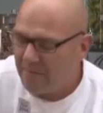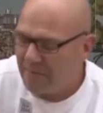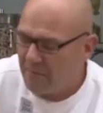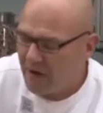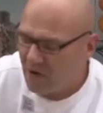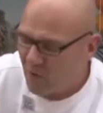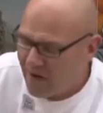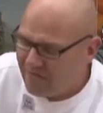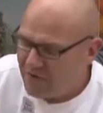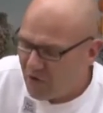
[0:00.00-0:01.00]
up in the
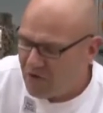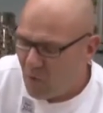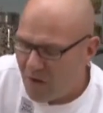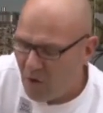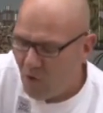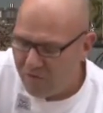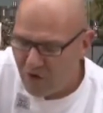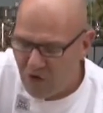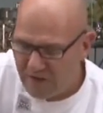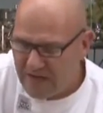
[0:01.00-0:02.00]
microwave. You know, you don't want to
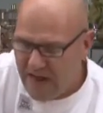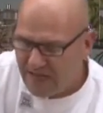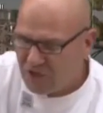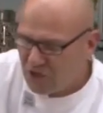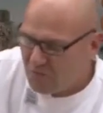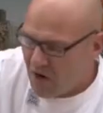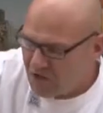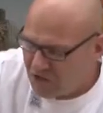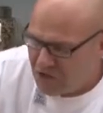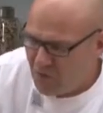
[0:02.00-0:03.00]
overcook the eggs too
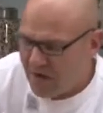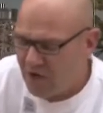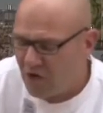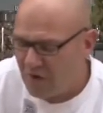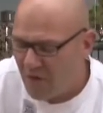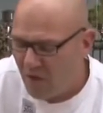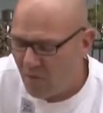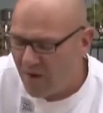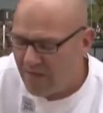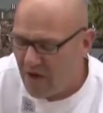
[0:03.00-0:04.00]
much. You want to cook them all the
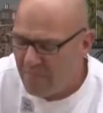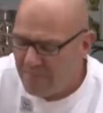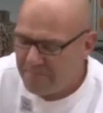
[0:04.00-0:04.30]
way, though.